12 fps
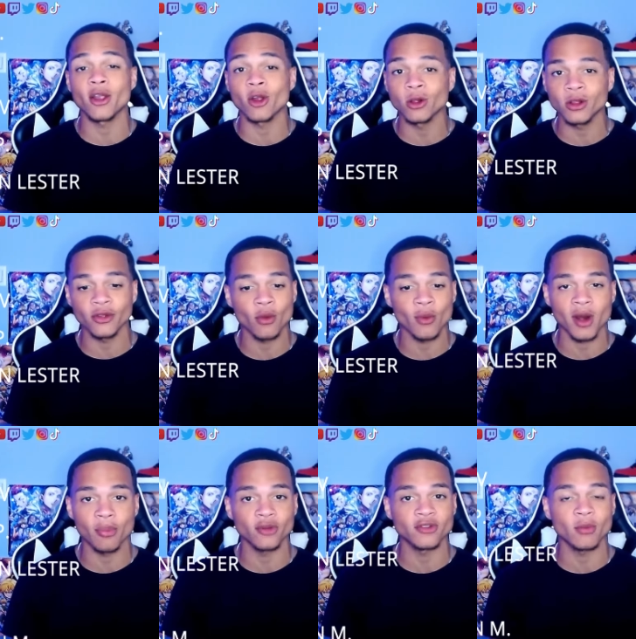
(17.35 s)
earlier than when I
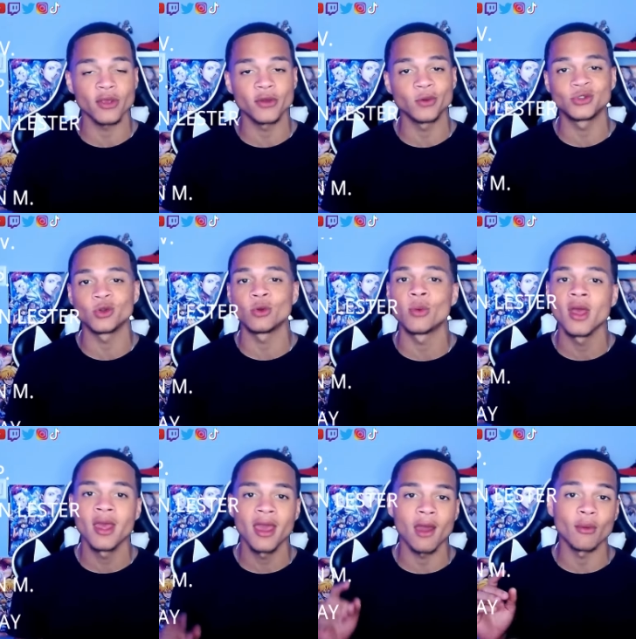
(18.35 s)
post them on YouTube
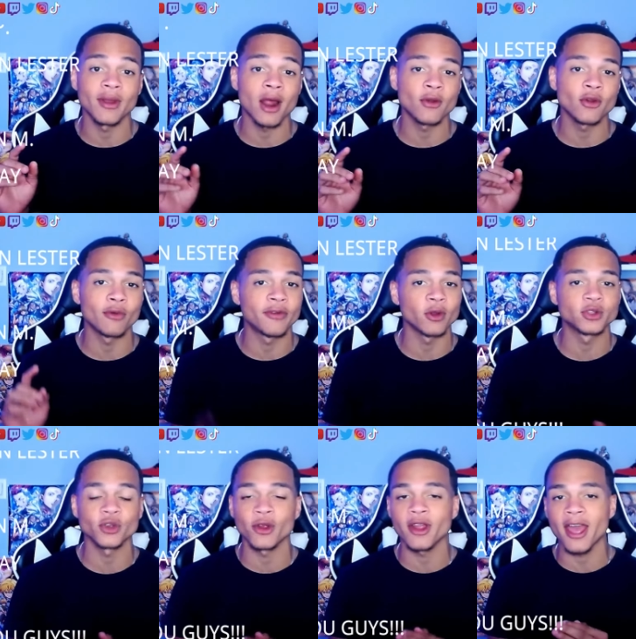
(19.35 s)
and without no filter,